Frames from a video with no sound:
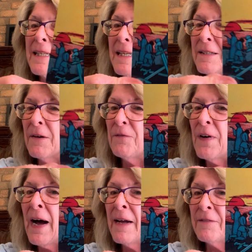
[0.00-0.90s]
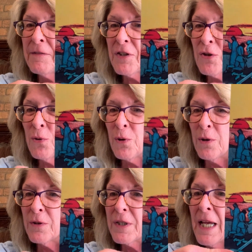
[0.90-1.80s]
the 5 of
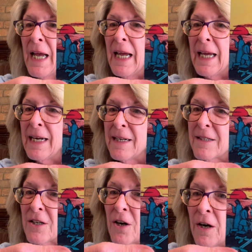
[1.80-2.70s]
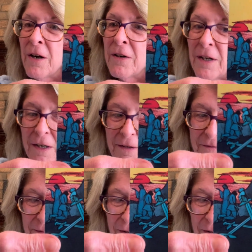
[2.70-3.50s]
Swords, and it's a card of,